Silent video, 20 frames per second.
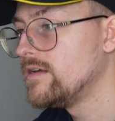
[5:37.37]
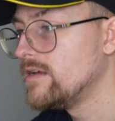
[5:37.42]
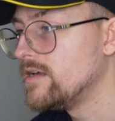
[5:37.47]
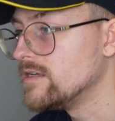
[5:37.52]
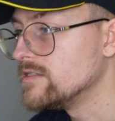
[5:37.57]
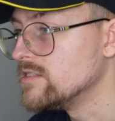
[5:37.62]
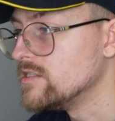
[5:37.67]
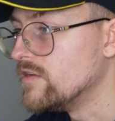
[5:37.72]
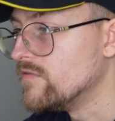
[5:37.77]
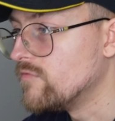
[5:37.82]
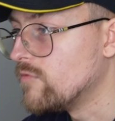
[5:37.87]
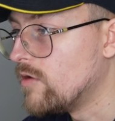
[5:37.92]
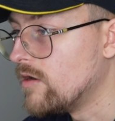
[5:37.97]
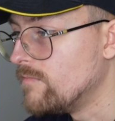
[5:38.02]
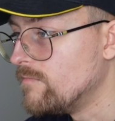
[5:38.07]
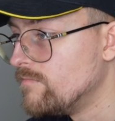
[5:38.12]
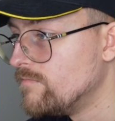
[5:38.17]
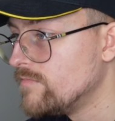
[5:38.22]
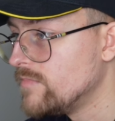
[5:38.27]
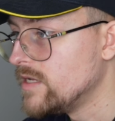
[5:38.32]
it's another one.
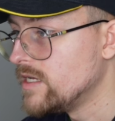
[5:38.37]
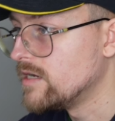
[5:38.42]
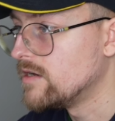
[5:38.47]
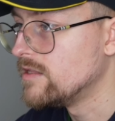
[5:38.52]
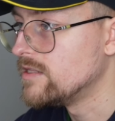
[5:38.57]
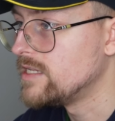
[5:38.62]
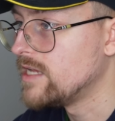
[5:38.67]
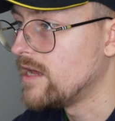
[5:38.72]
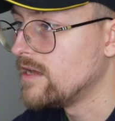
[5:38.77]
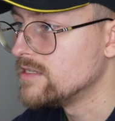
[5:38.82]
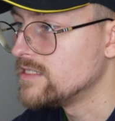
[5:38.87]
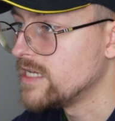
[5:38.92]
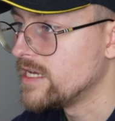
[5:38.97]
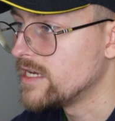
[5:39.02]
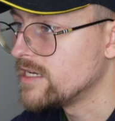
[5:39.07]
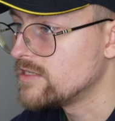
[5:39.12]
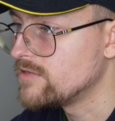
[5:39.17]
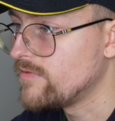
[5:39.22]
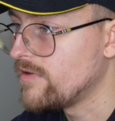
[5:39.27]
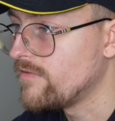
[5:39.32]
You got the Deus
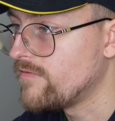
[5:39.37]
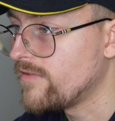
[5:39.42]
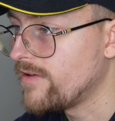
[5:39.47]
Ex with